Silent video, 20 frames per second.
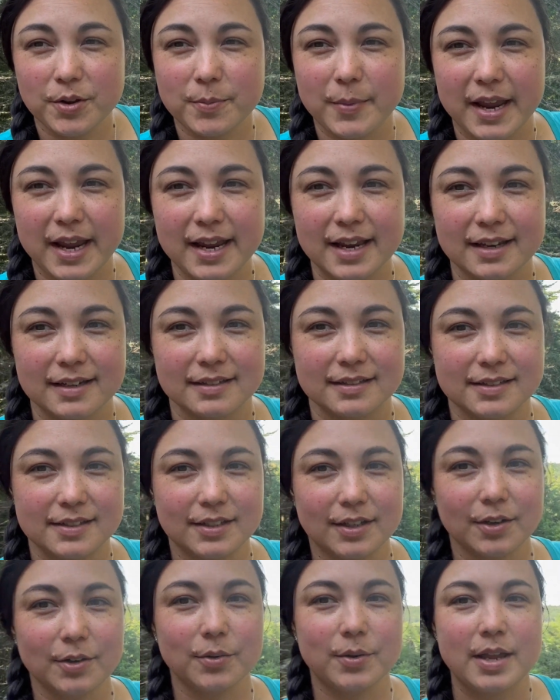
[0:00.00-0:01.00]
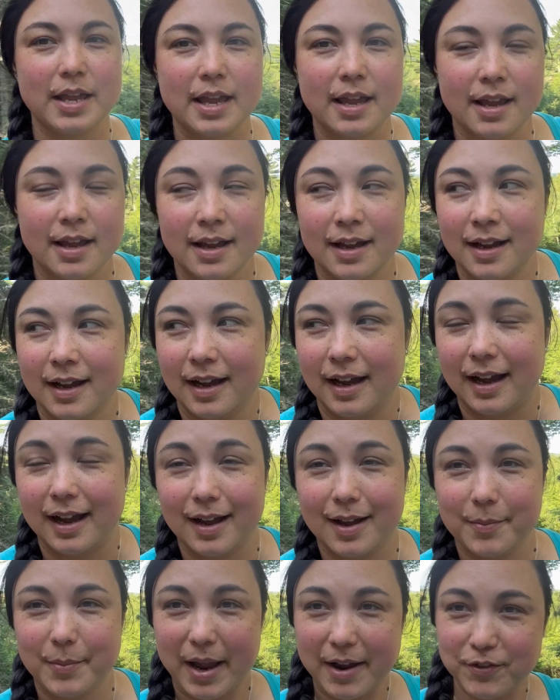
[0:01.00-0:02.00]
Maine. So
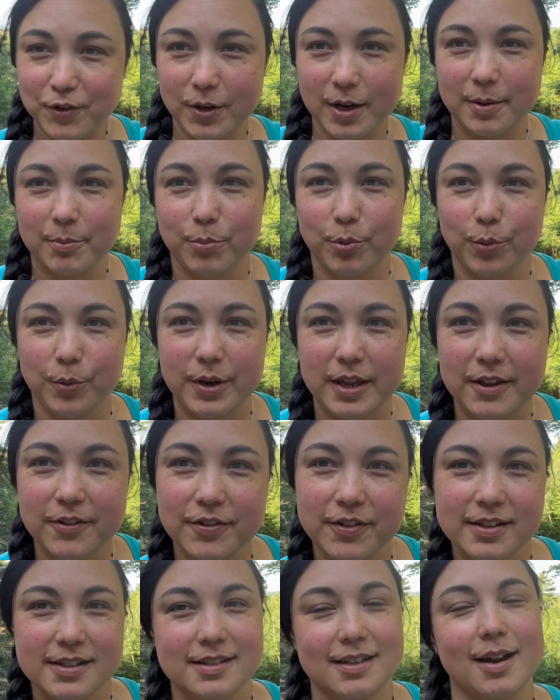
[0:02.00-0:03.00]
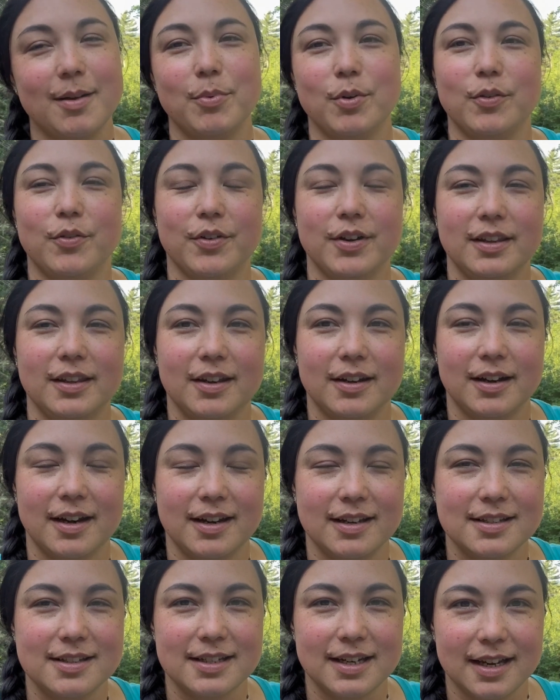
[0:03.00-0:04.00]
after a brief stopover in the
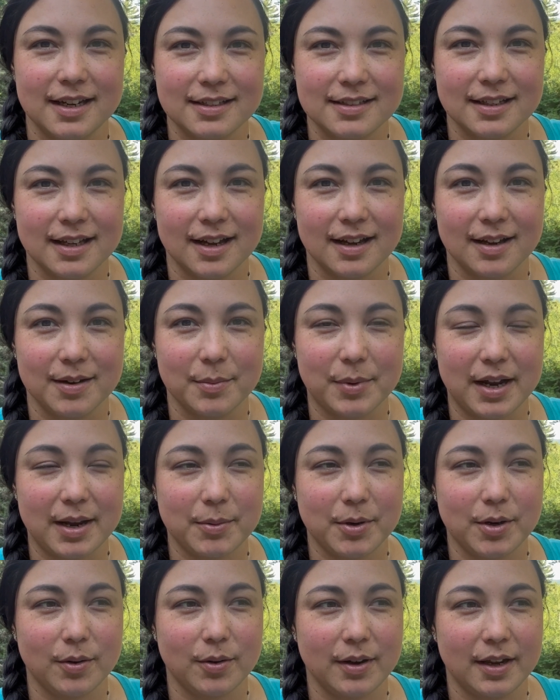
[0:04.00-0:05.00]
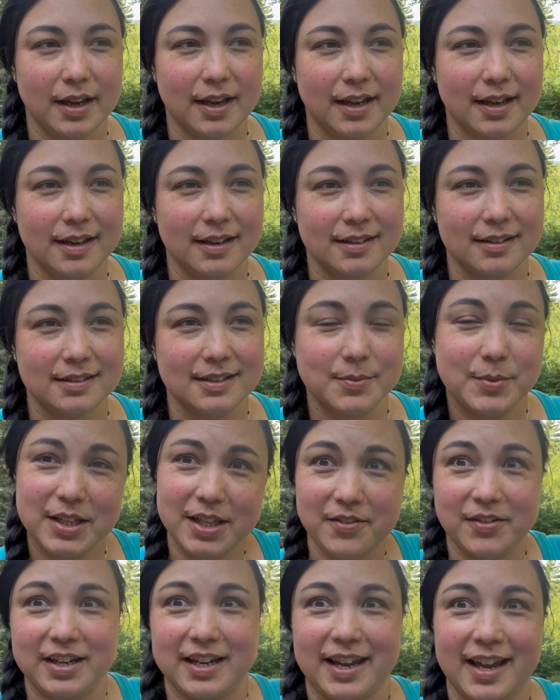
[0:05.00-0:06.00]
United States, I'm going to be
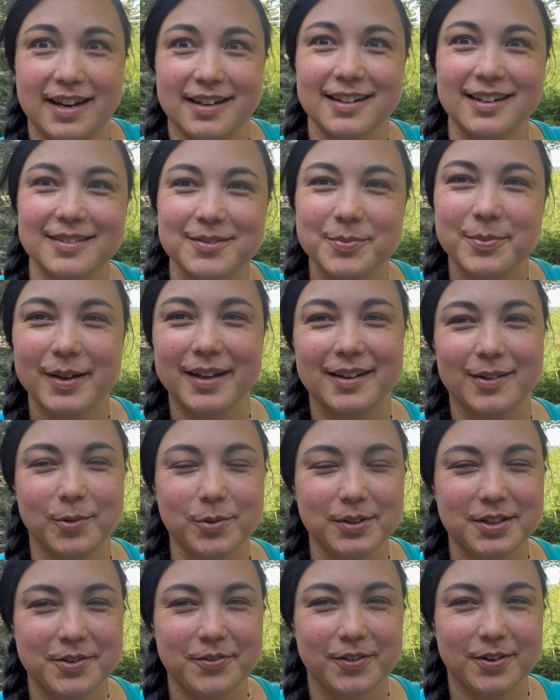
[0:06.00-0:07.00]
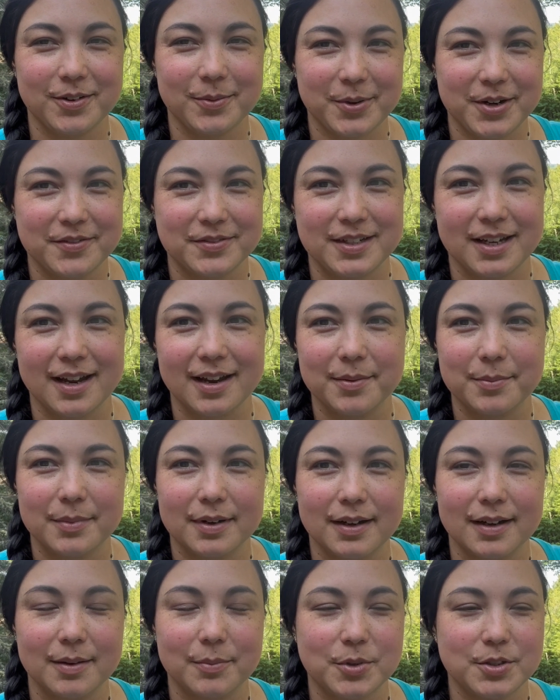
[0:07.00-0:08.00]
leaving again, but only for a brief time.
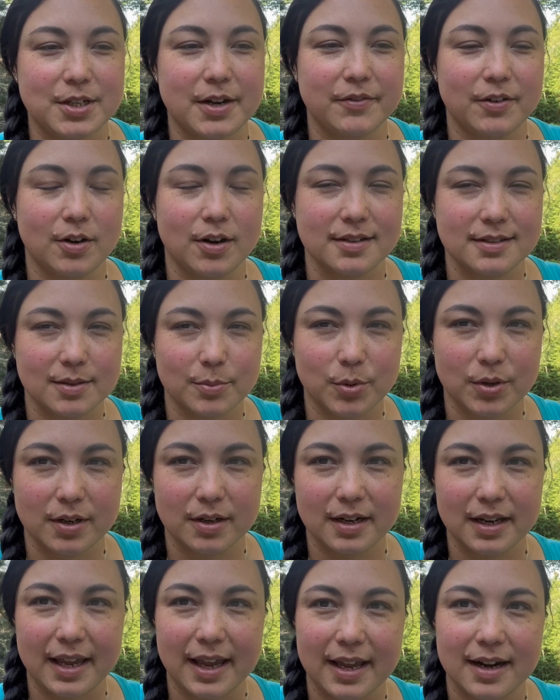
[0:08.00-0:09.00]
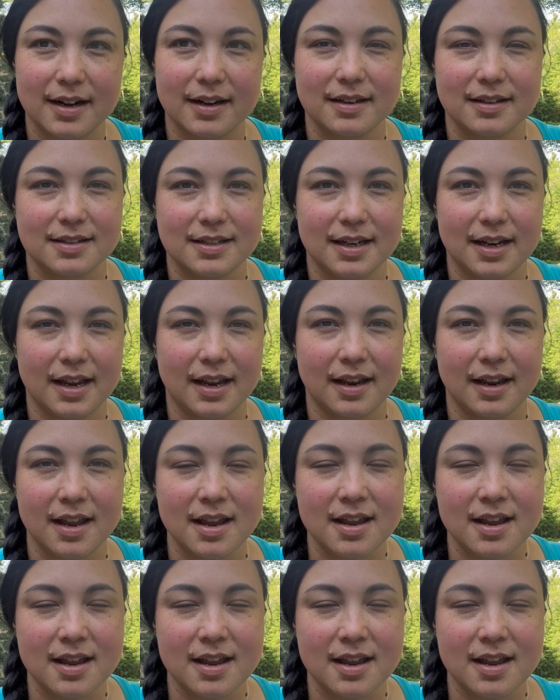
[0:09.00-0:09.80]
We're driving across the border to Canada today.